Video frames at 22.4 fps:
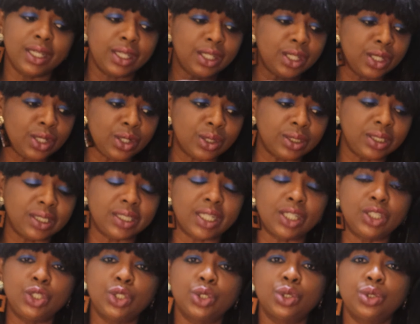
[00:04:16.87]
the
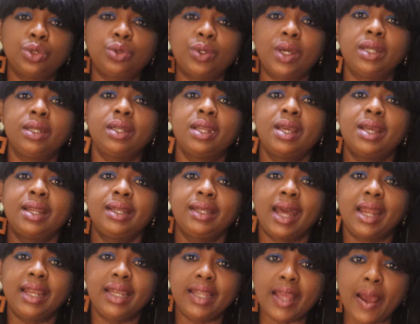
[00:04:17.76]
innocent children
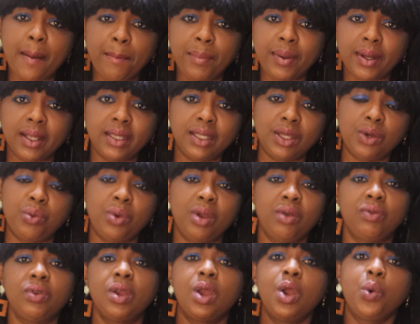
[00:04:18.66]
that they are playing
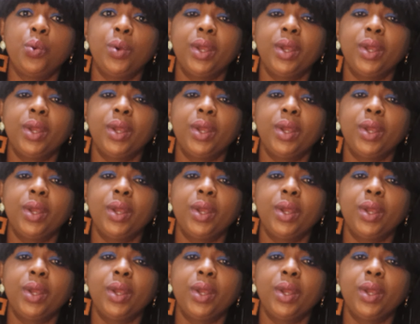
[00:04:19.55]
with.